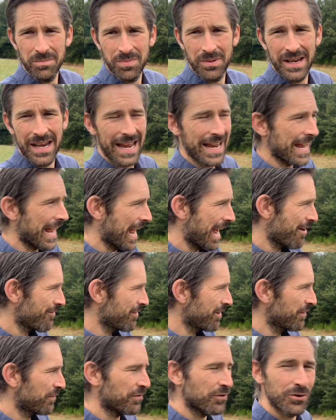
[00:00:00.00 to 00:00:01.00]
play
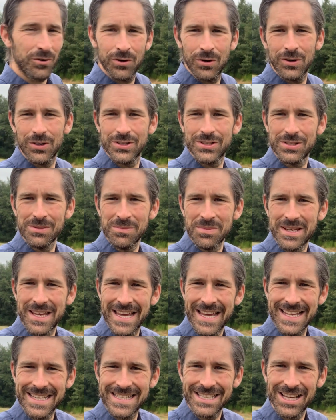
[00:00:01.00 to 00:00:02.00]
area for some kids.